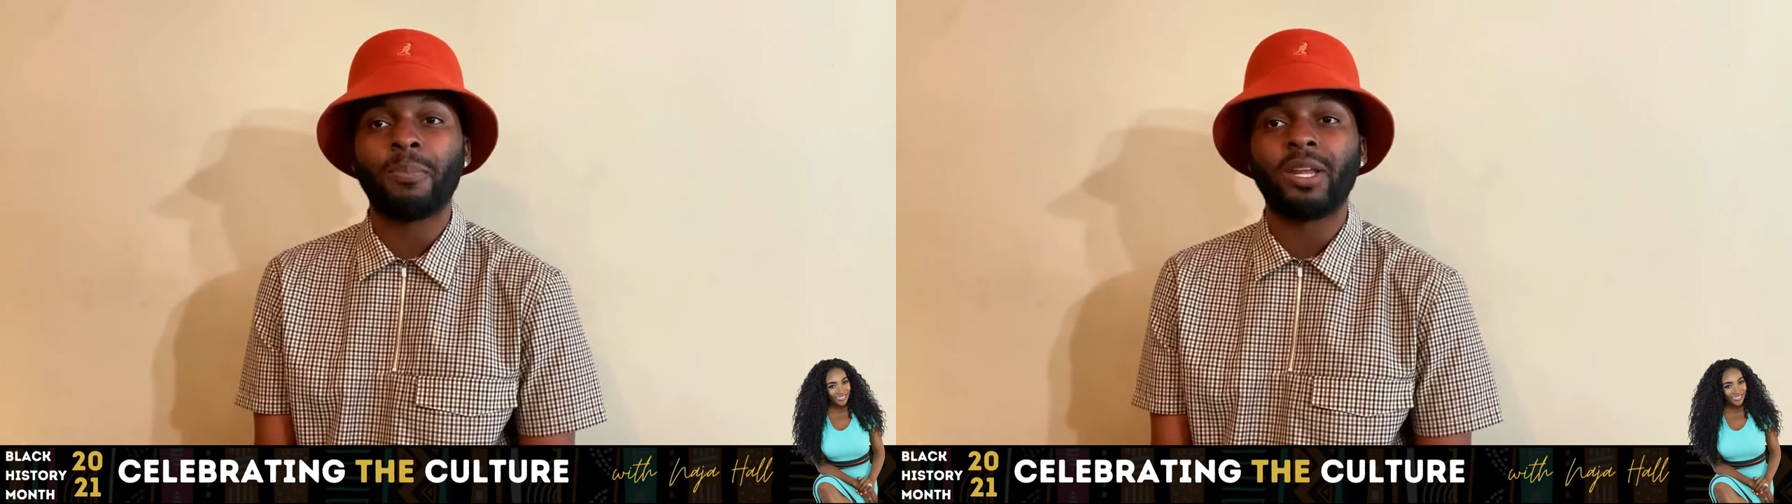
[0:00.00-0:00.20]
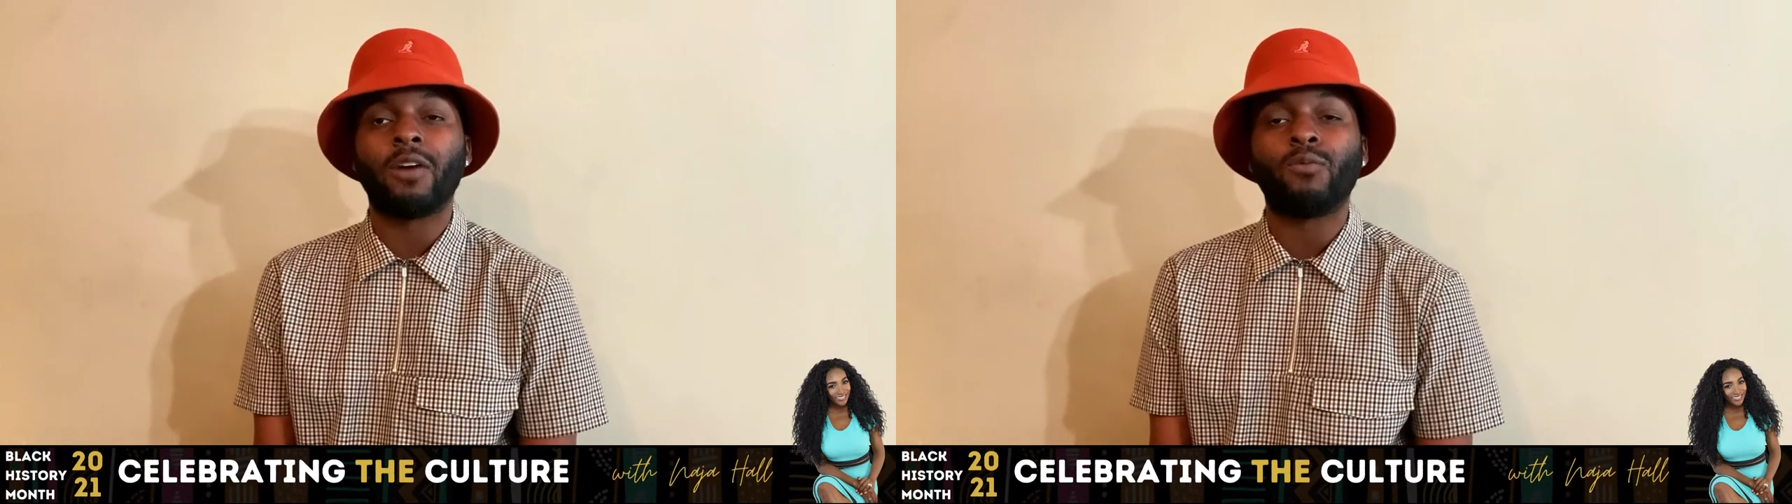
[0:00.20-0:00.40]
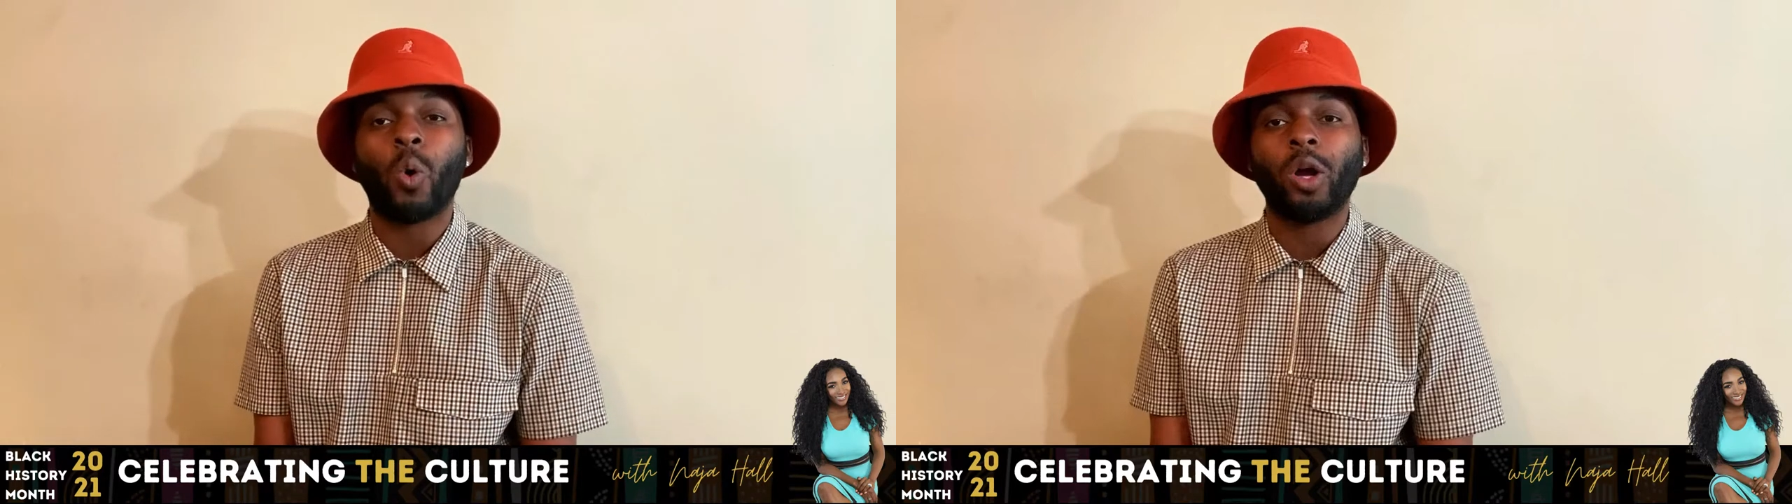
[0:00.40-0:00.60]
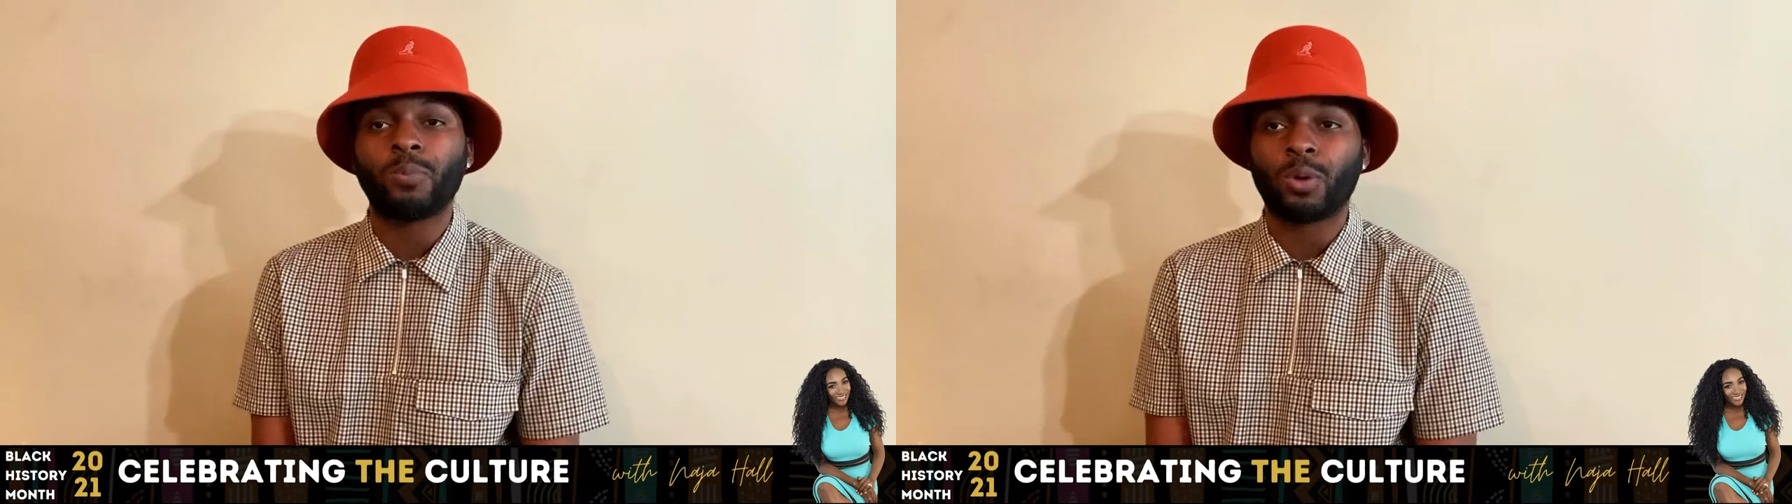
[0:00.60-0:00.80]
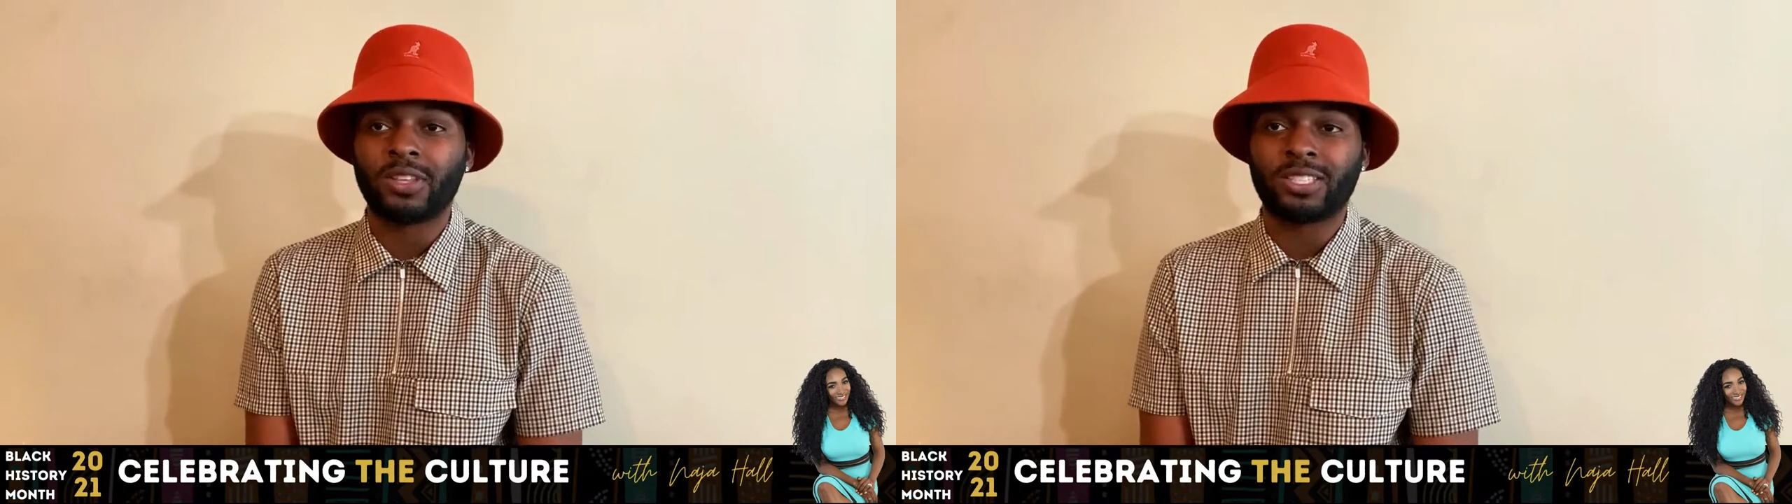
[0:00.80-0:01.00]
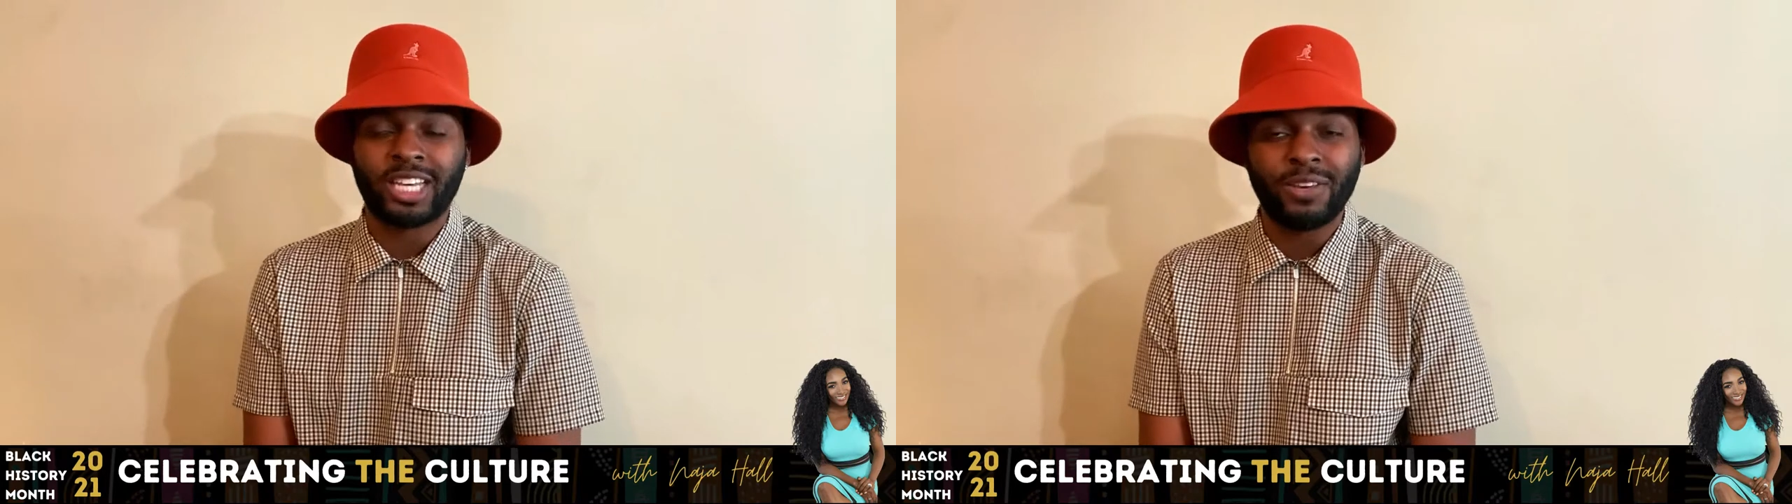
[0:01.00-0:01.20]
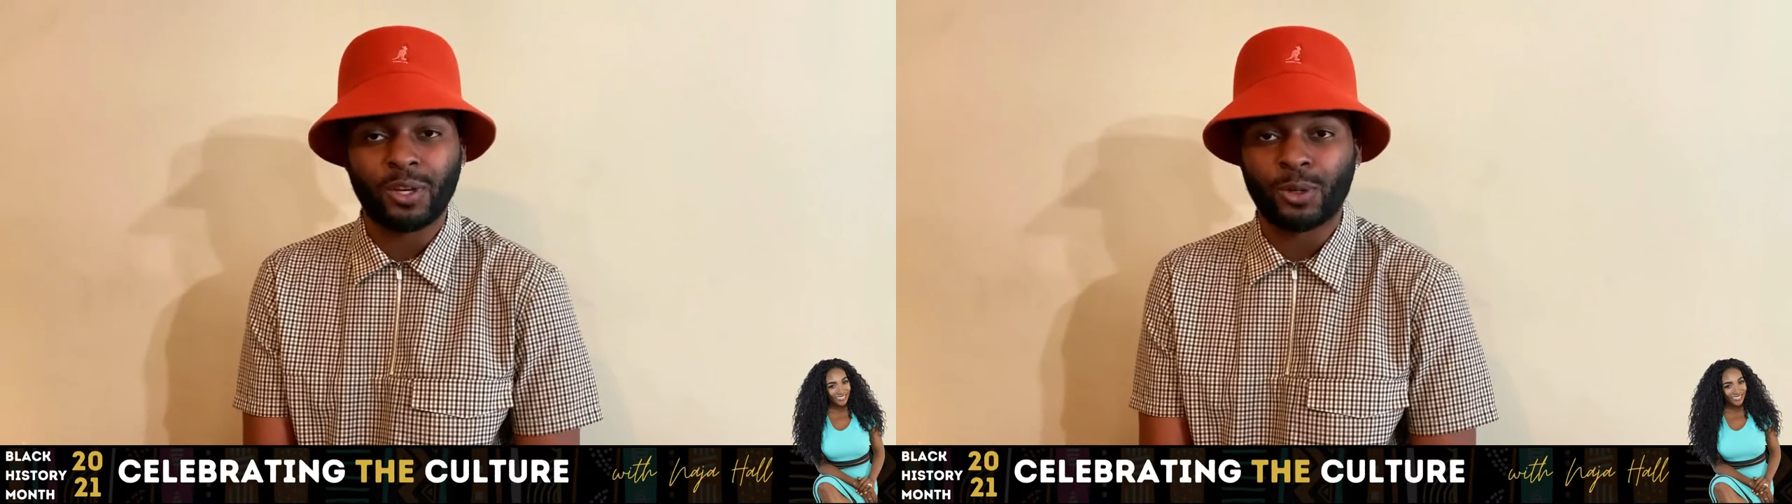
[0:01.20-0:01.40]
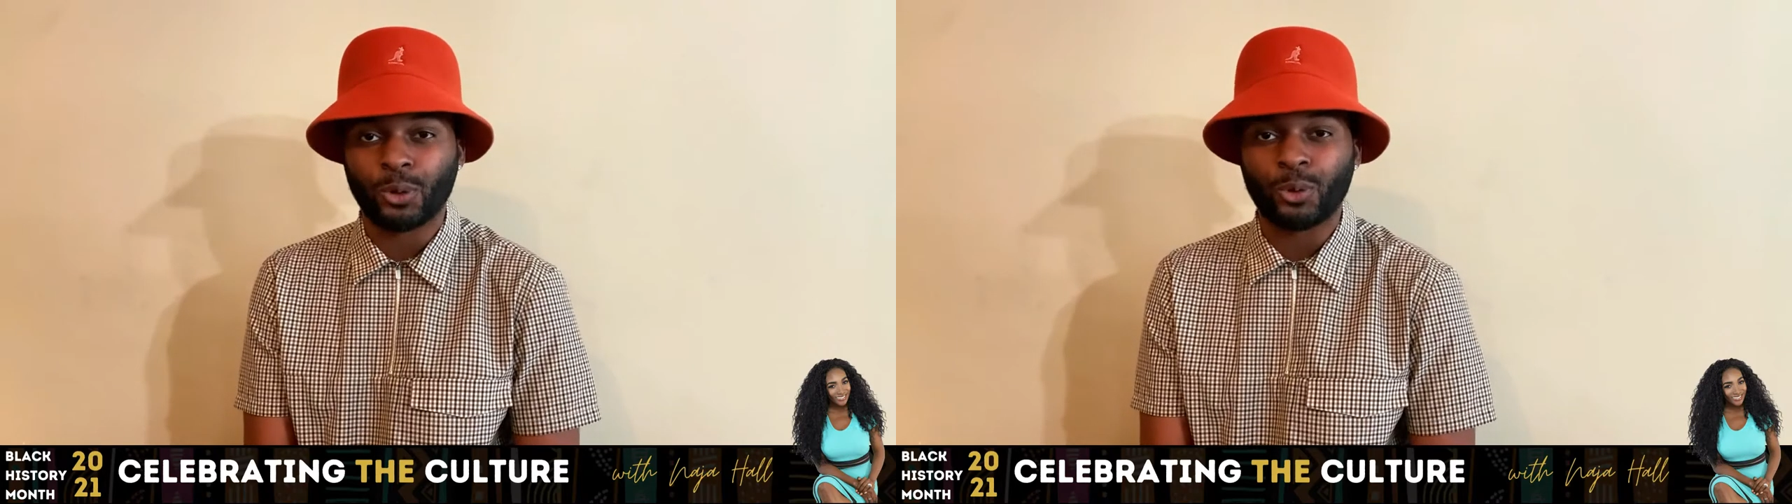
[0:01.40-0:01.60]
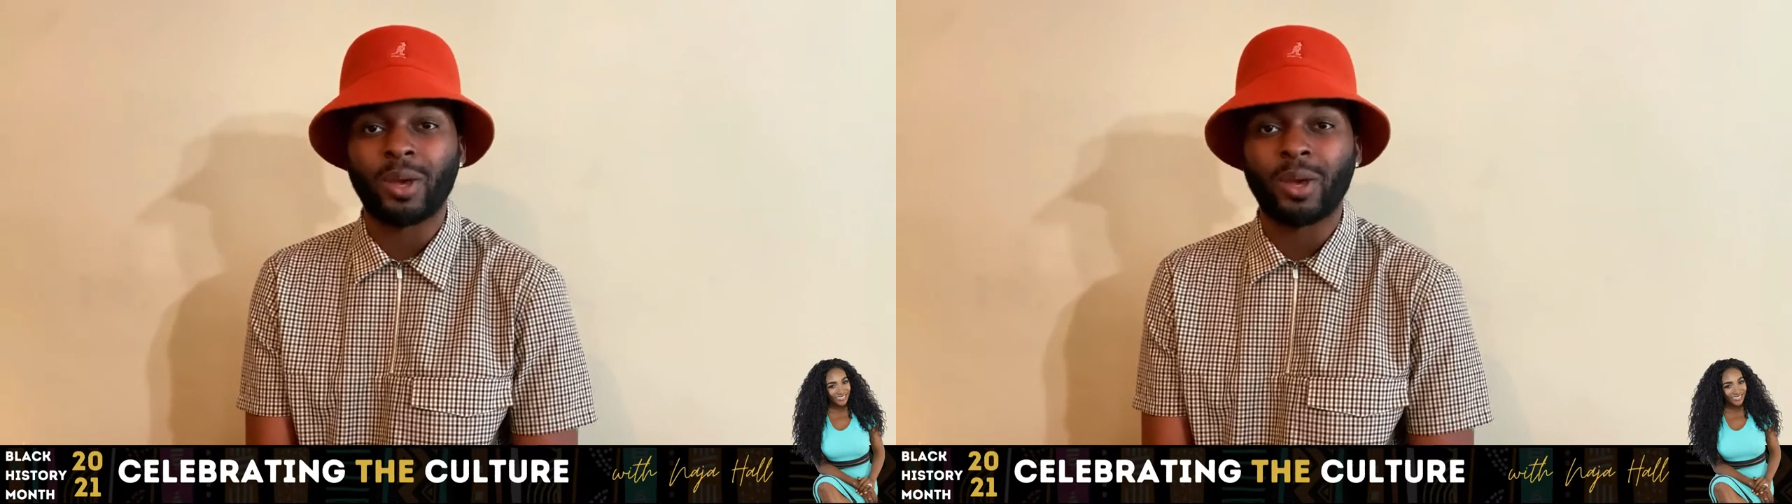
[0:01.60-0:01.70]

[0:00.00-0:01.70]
of Warner Brothers TV Group